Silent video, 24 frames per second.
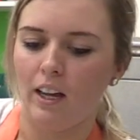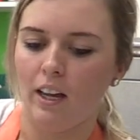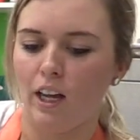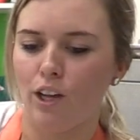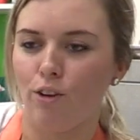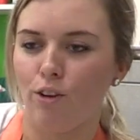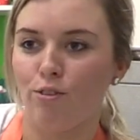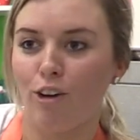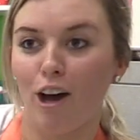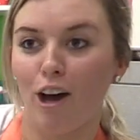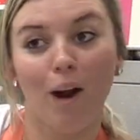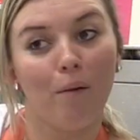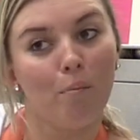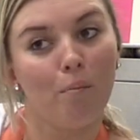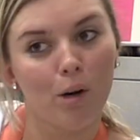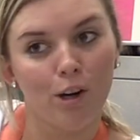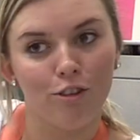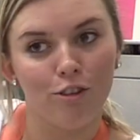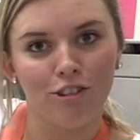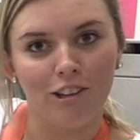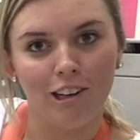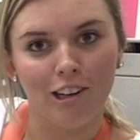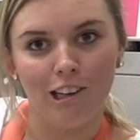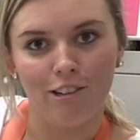and you've got a
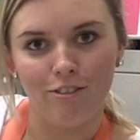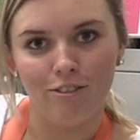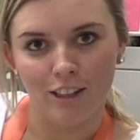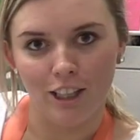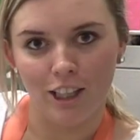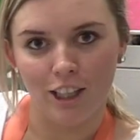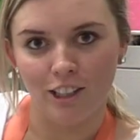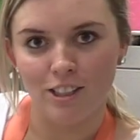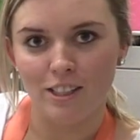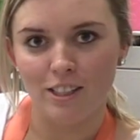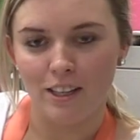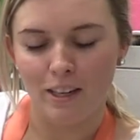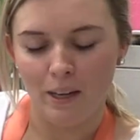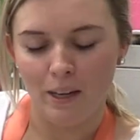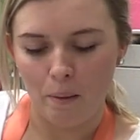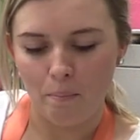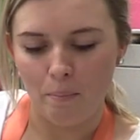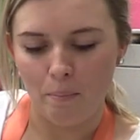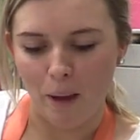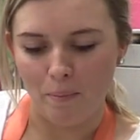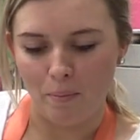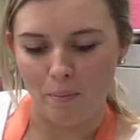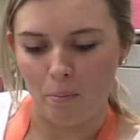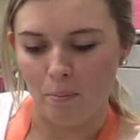perfectly filled
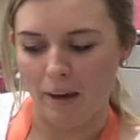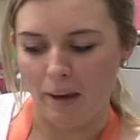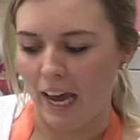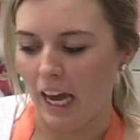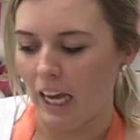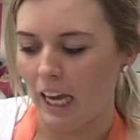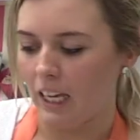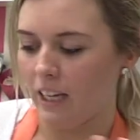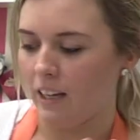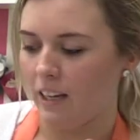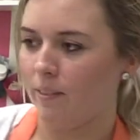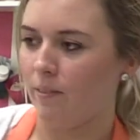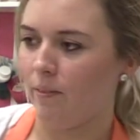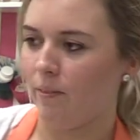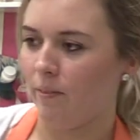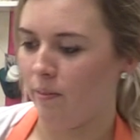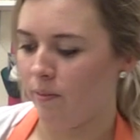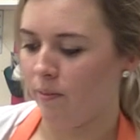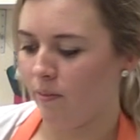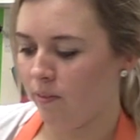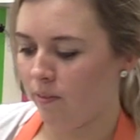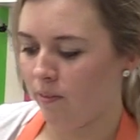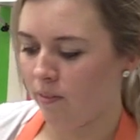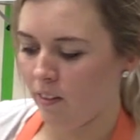piping bag.
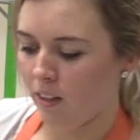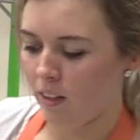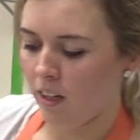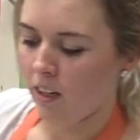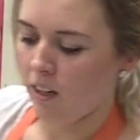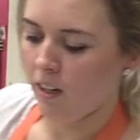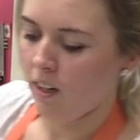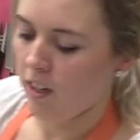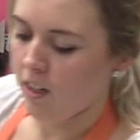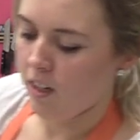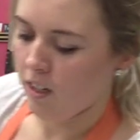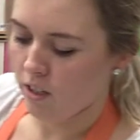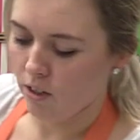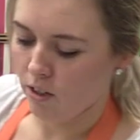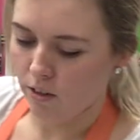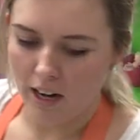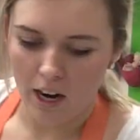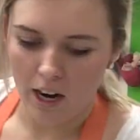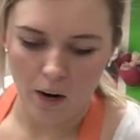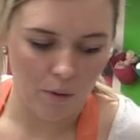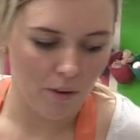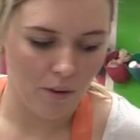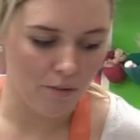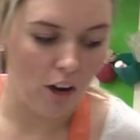So
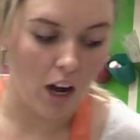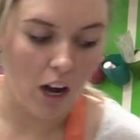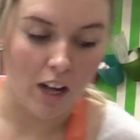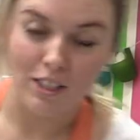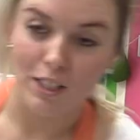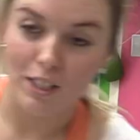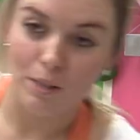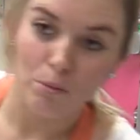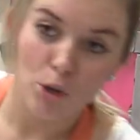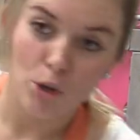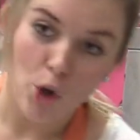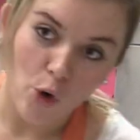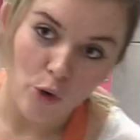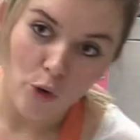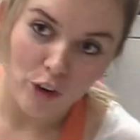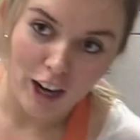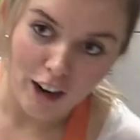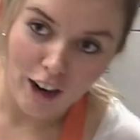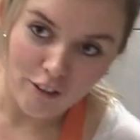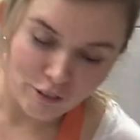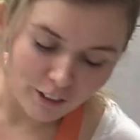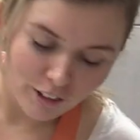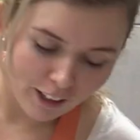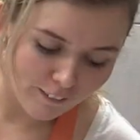now we've got some
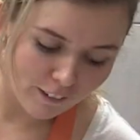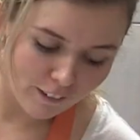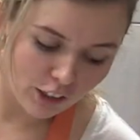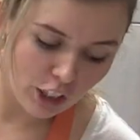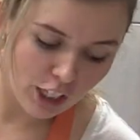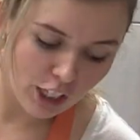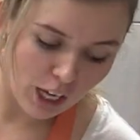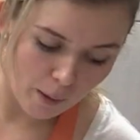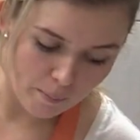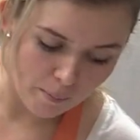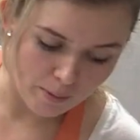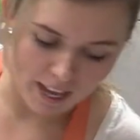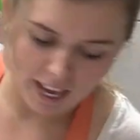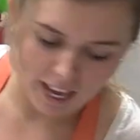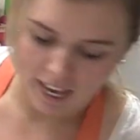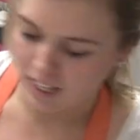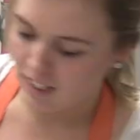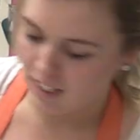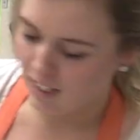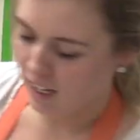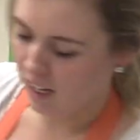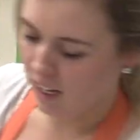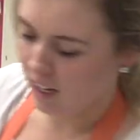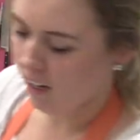coconut flavored
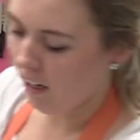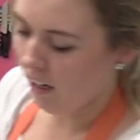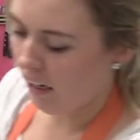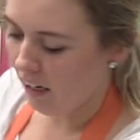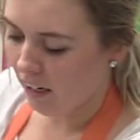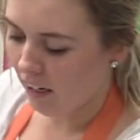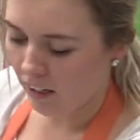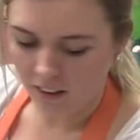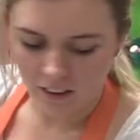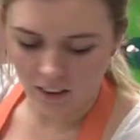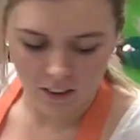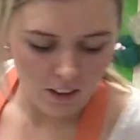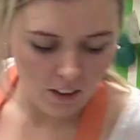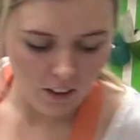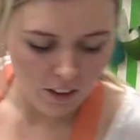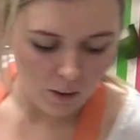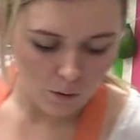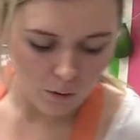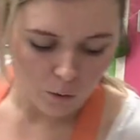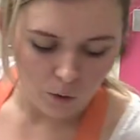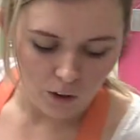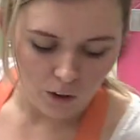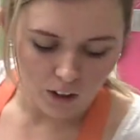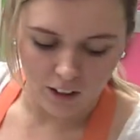cupcakes here.
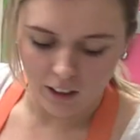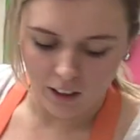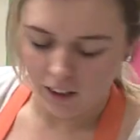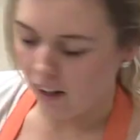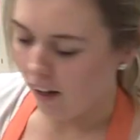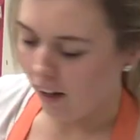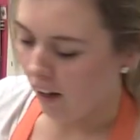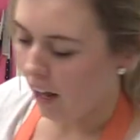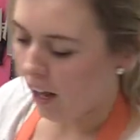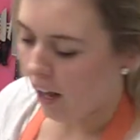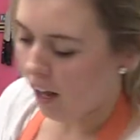gonna